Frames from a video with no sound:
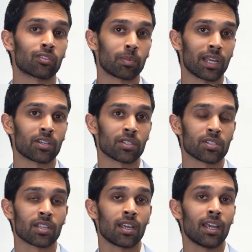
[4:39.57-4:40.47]

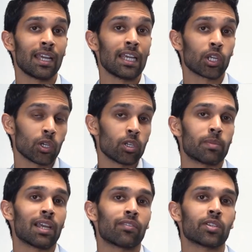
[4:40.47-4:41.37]
patients could
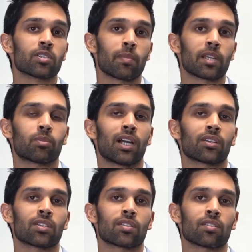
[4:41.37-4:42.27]
be evidence-based
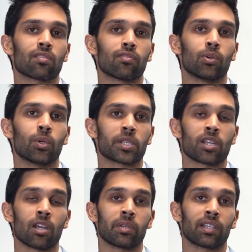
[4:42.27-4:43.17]
practice for
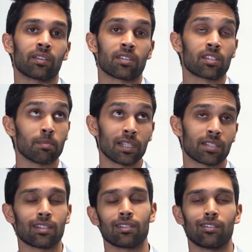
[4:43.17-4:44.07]
determining the
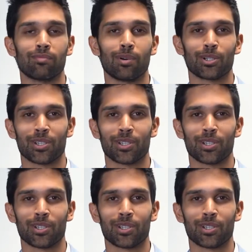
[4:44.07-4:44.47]
stability of margin